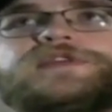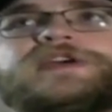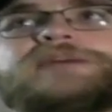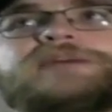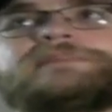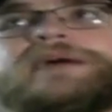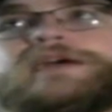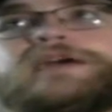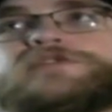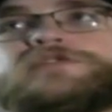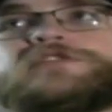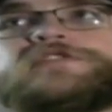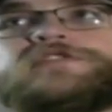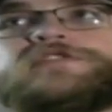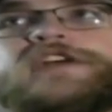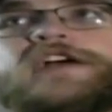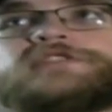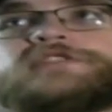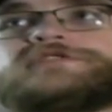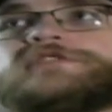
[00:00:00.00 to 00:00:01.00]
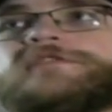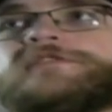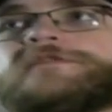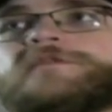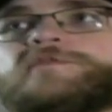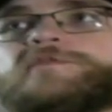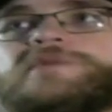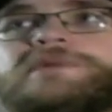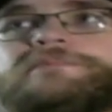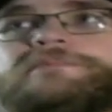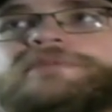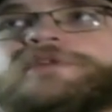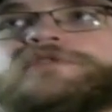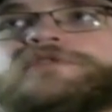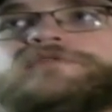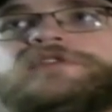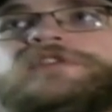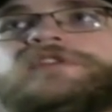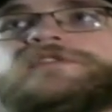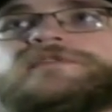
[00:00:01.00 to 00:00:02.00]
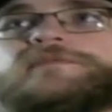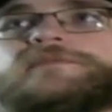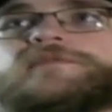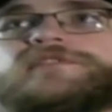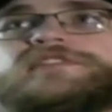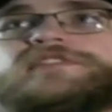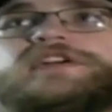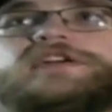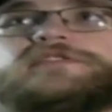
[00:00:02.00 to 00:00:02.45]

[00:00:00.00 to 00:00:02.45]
thing of microtransactions for Wumpa coins for more